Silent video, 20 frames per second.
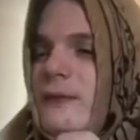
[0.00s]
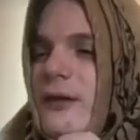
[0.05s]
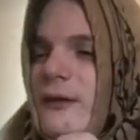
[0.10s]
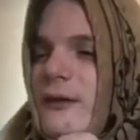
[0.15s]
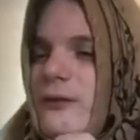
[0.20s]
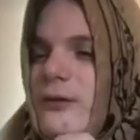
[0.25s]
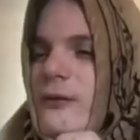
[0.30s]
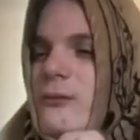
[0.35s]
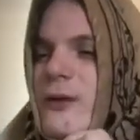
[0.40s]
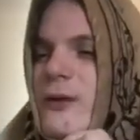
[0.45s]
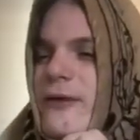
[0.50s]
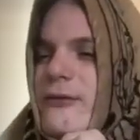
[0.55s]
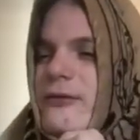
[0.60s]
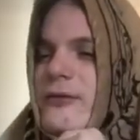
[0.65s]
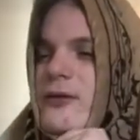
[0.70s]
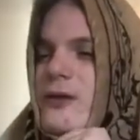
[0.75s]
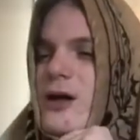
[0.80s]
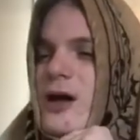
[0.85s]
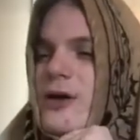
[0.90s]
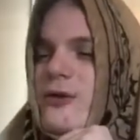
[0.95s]
The rest
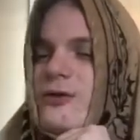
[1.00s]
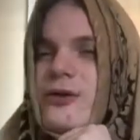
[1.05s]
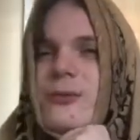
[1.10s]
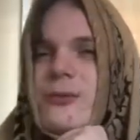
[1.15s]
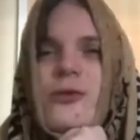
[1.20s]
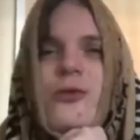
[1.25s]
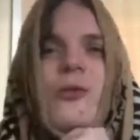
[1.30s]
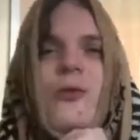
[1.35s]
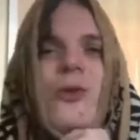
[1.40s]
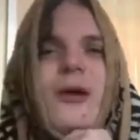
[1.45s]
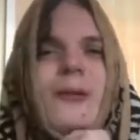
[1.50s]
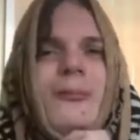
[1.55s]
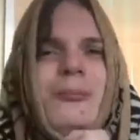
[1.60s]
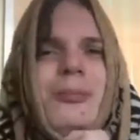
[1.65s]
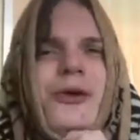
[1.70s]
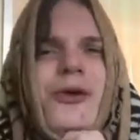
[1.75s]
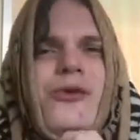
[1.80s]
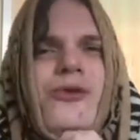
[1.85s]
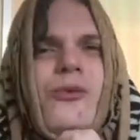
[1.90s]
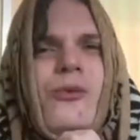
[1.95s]
of the costume is a one
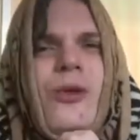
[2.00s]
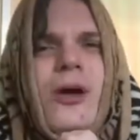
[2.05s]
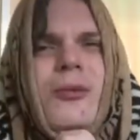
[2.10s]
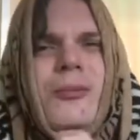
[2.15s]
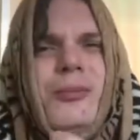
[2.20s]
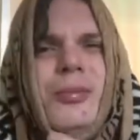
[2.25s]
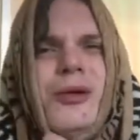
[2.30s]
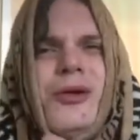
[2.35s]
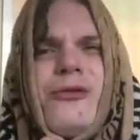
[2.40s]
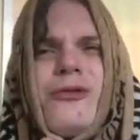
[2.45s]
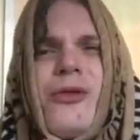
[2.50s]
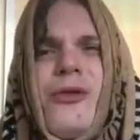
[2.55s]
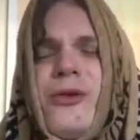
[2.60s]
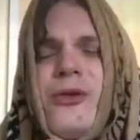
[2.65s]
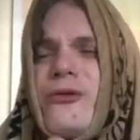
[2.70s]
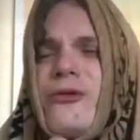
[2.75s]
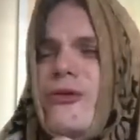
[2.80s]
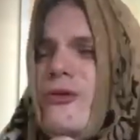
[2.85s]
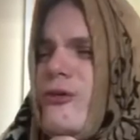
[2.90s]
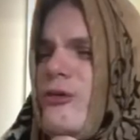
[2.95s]
piece. A one piece, I
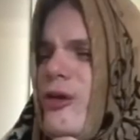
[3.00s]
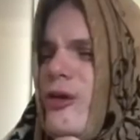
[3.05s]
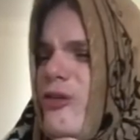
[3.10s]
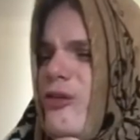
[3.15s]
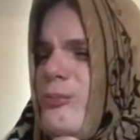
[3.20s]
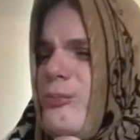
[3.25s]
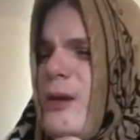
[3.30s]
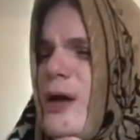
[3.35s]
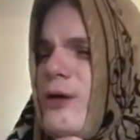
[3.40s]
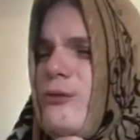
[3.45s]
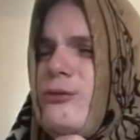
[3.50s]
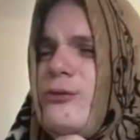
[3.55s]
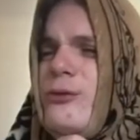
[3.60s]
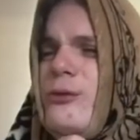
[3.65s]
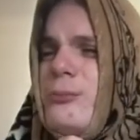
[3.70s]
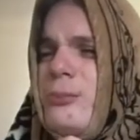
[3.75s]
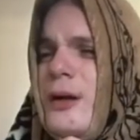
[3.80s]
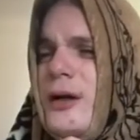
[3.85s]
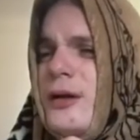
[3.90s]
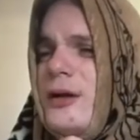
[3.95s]
think, is a safe bet for
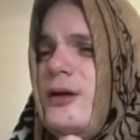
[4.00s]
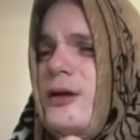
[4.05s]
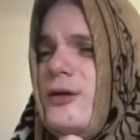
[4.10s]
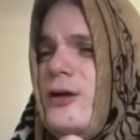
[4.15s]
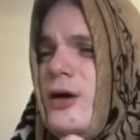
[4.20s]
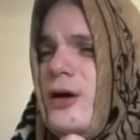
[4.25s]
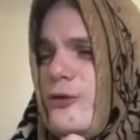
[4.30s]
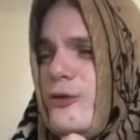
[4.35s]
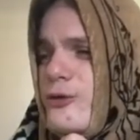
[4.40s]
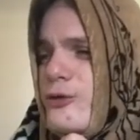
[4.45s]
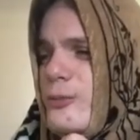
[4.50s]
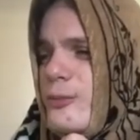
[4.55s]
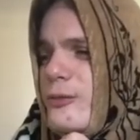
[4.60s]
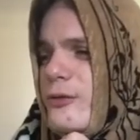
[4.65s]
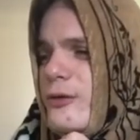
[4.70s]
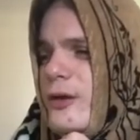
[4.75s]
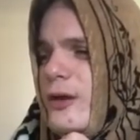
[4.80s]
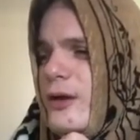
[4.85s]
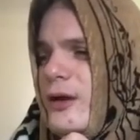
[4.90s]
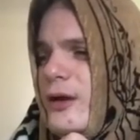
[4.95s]
bunny
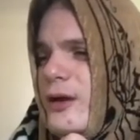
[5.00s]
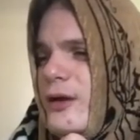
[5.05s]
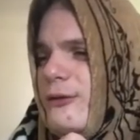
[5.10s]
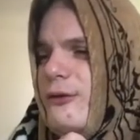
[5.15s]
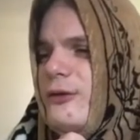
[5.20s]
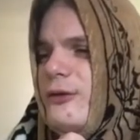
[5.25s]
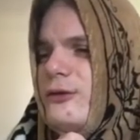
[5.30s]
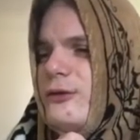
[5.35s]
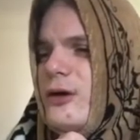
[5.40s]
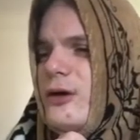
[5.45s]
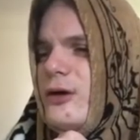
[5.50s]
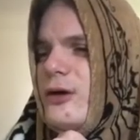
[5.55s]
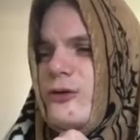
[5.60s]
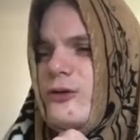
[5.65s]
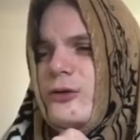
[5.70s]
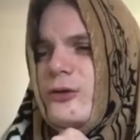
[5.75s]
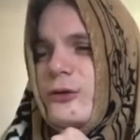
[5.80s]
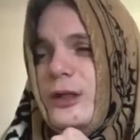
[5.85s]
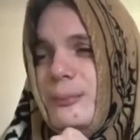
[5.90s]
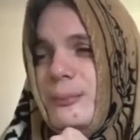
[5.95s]
costumes. They're not as
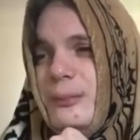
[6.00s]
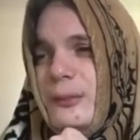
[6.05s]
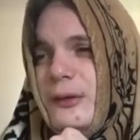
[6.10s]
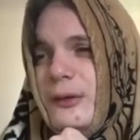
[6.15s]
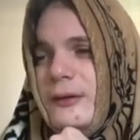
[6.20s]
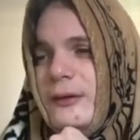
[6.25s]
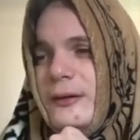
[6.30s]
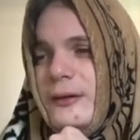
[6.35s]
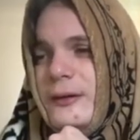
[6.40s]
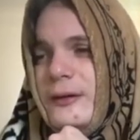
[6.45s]
creepy.